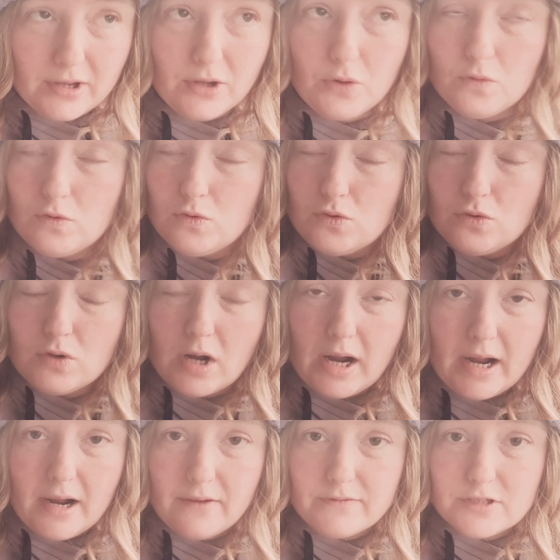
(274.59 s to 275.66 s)
You do not
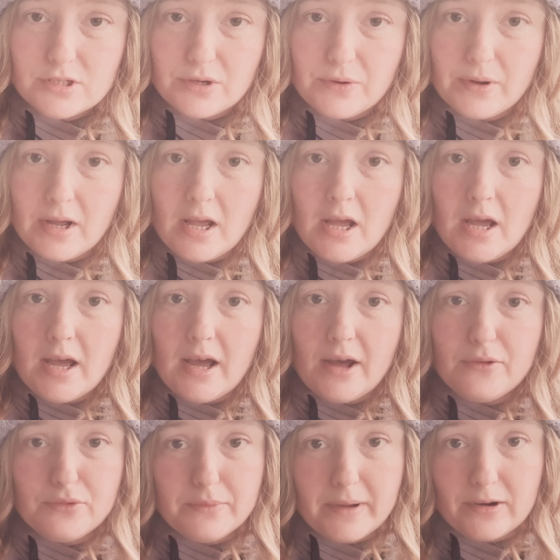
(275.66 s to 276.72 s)
have to.
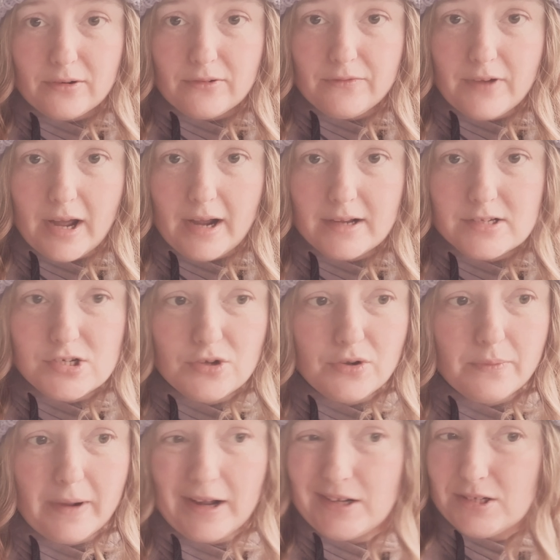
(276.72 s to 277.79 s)
As a matter of fact, you could
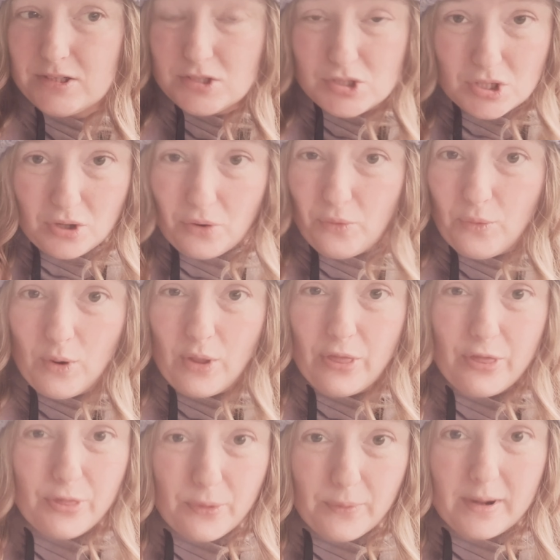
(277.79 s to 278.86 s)
buy 2 or
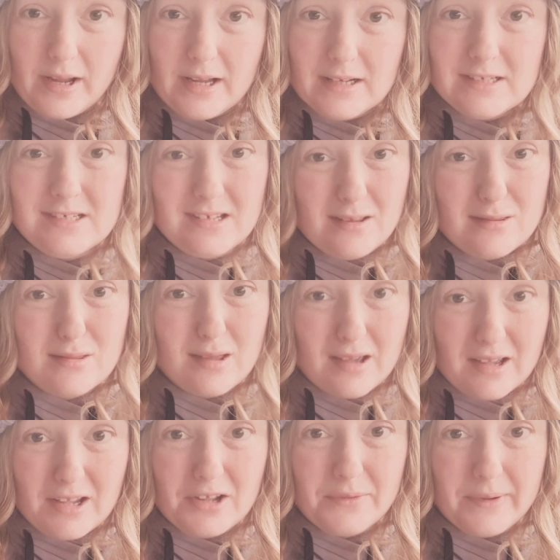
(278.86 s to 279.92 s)
3 decent
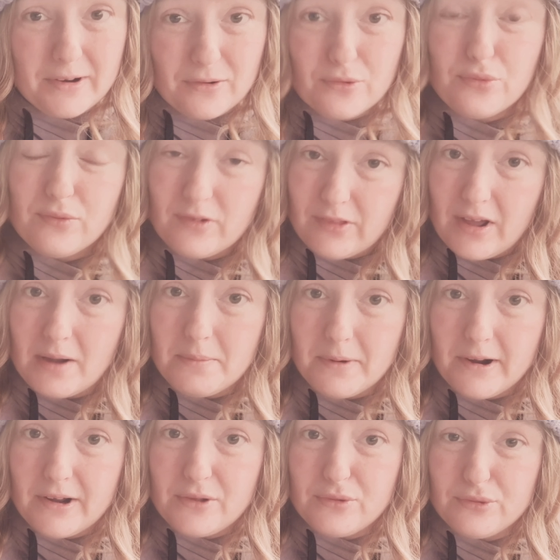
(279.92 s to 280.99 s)
incubators for that
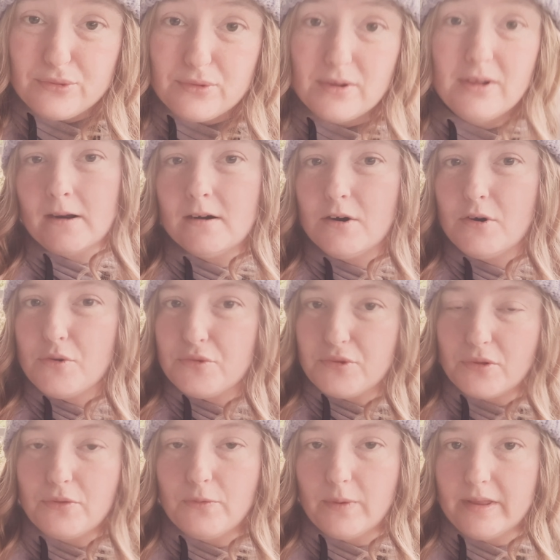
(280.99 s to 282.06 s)
price. So
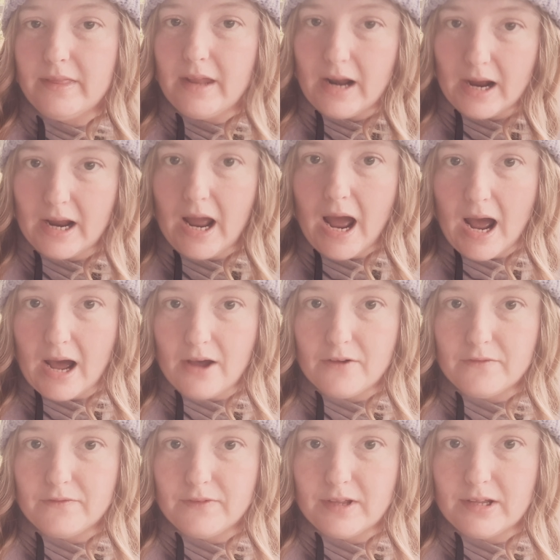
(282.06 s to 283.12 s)
the one that I have
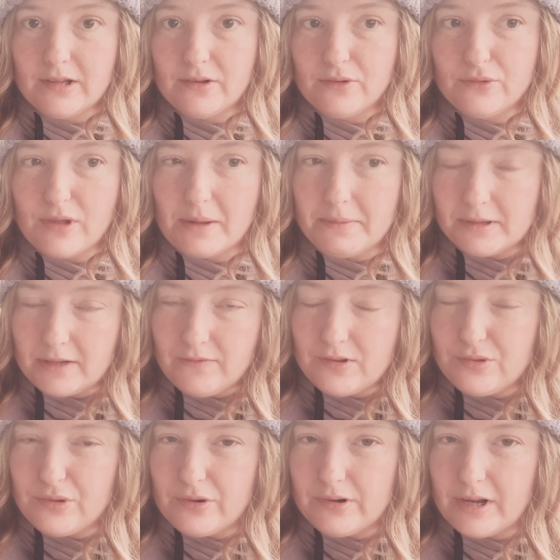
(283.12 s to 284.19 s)
is, I believe it's
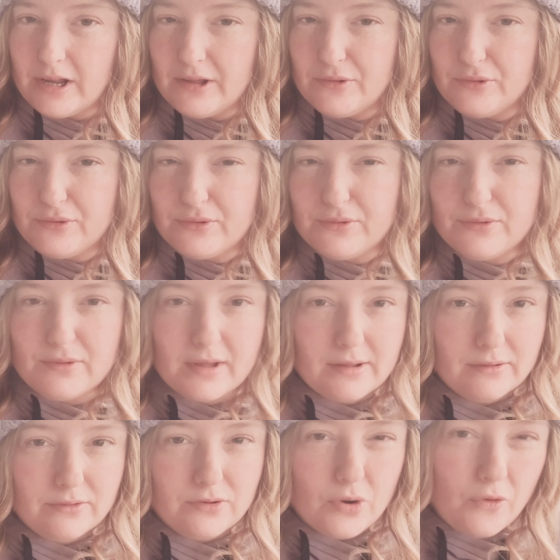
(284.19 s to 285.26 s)
called a Sail
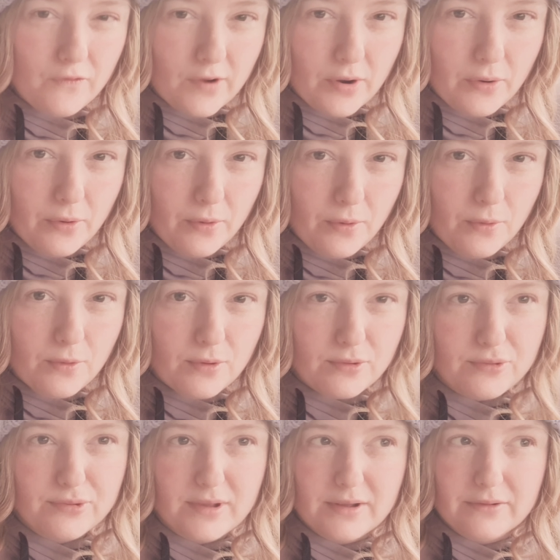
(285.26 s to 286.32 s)
Novo or
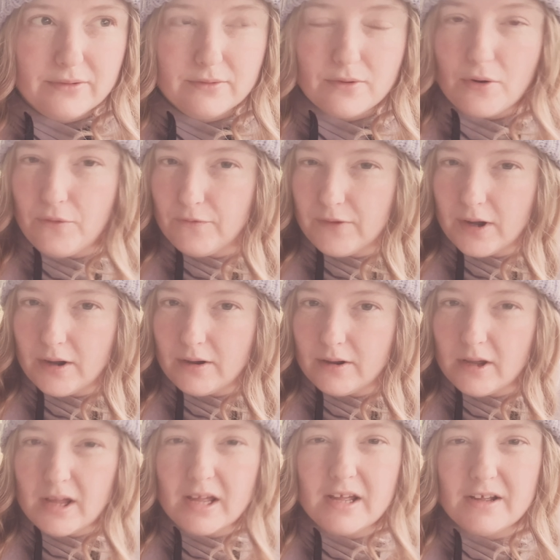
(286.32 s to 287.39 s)
Sail Nova.
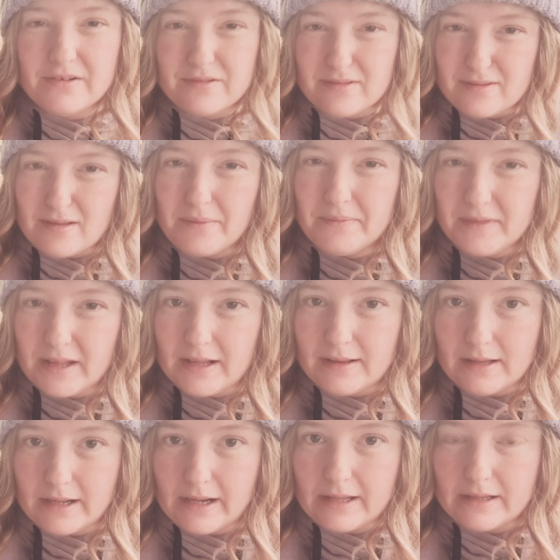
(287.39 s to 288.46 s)
It's something
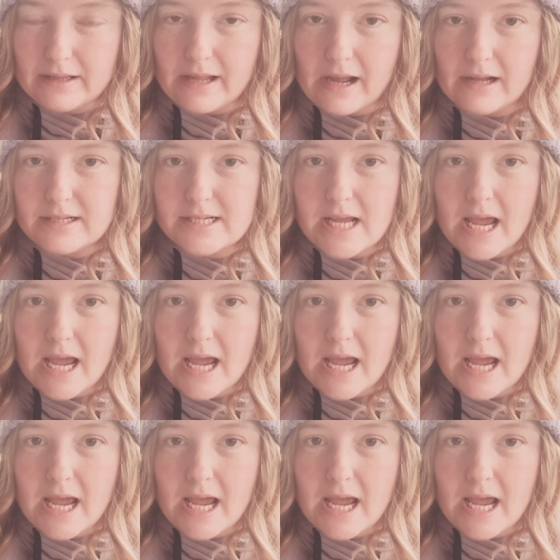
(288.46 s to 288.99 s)
like that.